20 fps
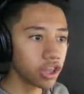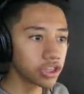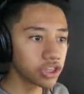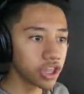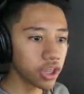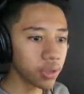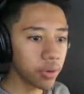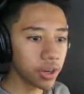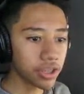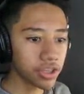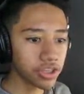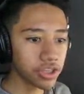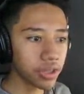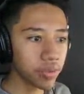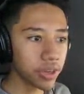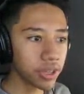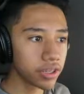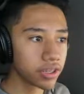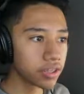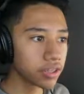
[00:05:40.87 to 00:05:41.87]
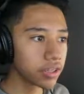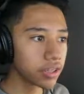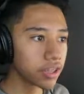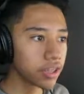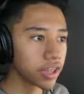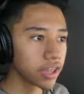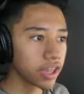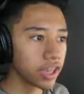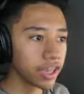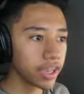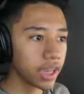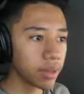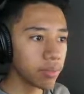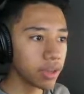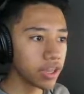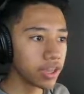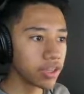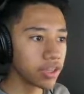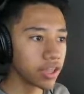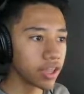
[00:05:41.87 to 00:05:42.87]
there's another one. There's another one. He came
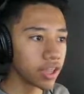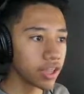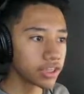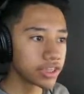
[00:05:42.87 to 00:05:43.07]
in. Man.